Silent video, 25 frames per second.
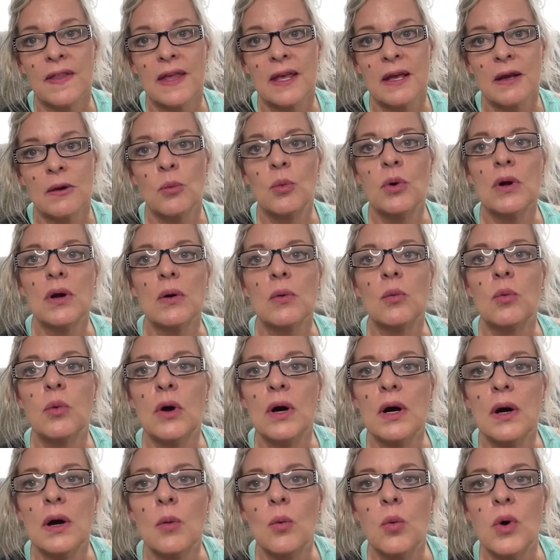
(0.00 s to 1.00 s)

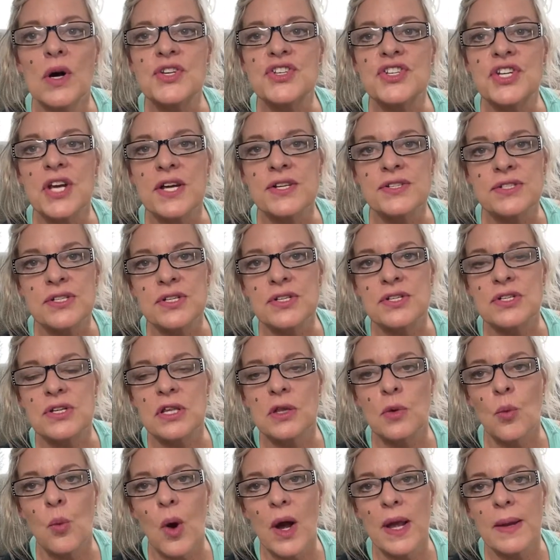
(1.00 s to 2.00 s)
What justice do
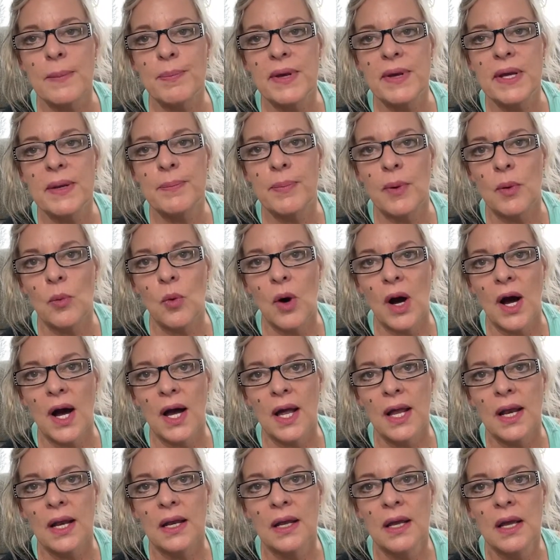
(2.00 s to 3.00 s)
the white people want?
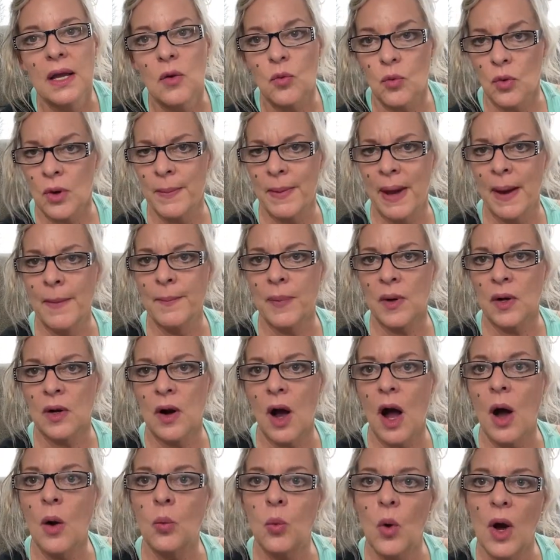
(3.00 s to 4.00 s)
Remember,
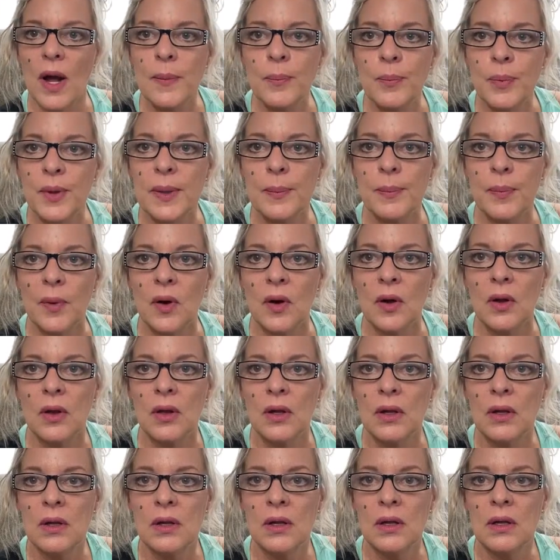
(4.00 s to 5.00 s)
all white people,
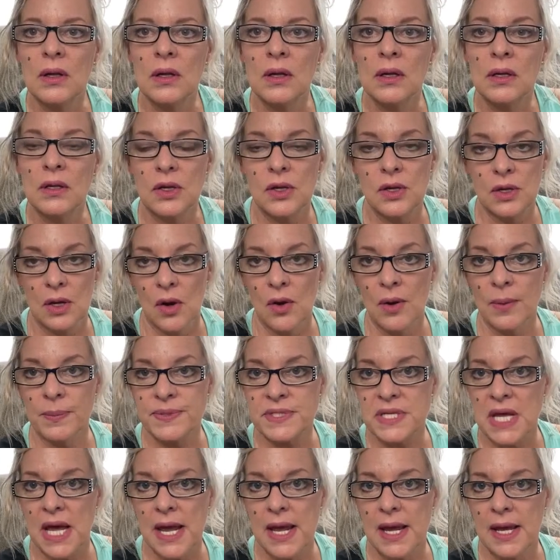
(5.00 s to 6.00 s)
you know what I'm
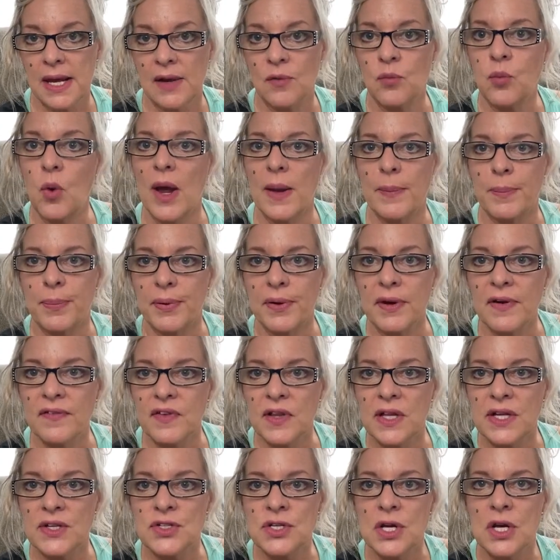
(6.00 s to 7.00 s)
saying, have white
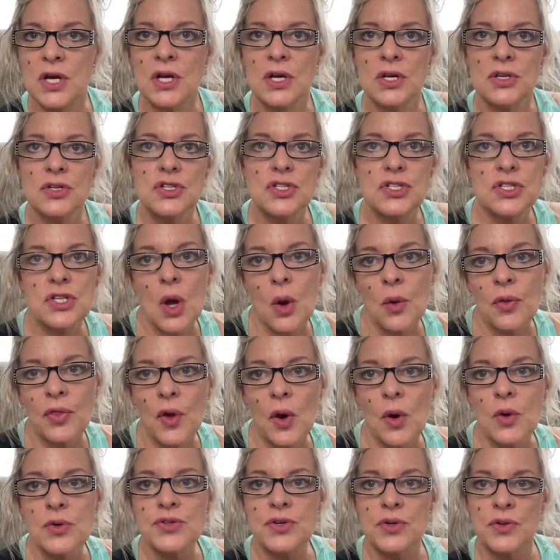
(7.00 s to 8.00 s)
privilege. So
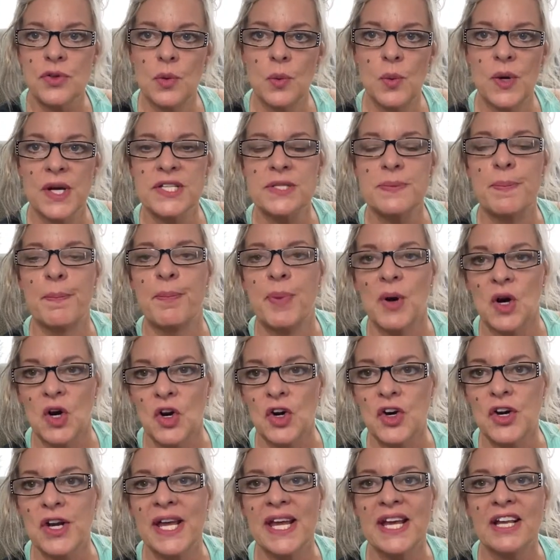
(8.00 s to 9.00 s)
those are the ones
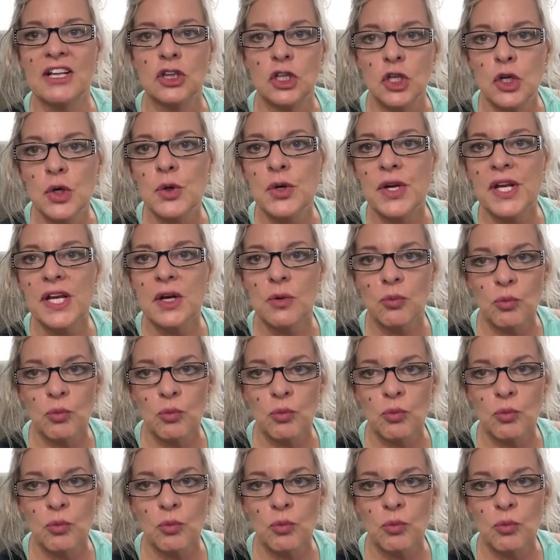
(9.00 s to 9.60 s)
burning, looting, and